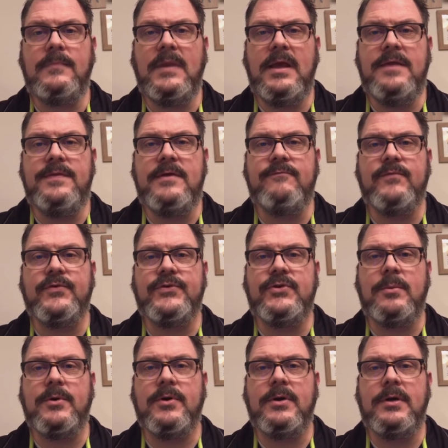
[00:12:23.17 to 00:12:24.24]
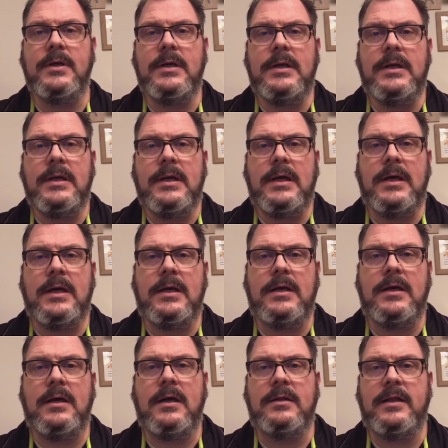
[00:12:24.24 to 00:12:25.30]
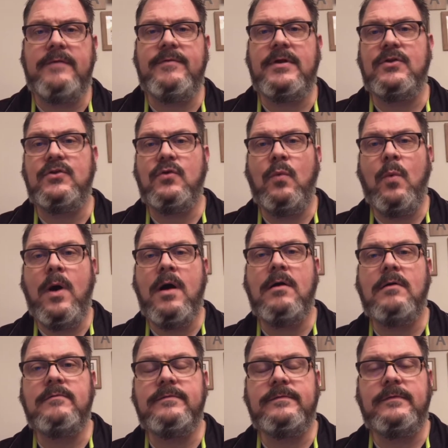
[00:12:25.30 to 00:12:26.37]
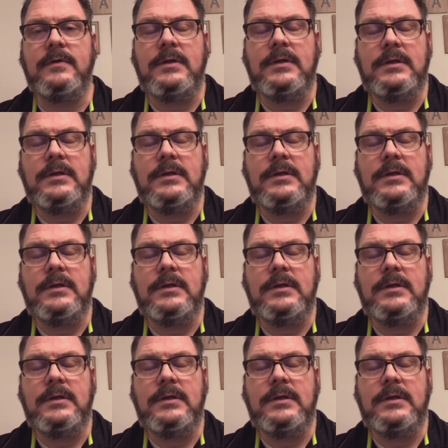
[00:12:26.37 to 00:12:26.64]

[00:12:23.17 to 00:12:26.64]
And then verse number 11 and 12,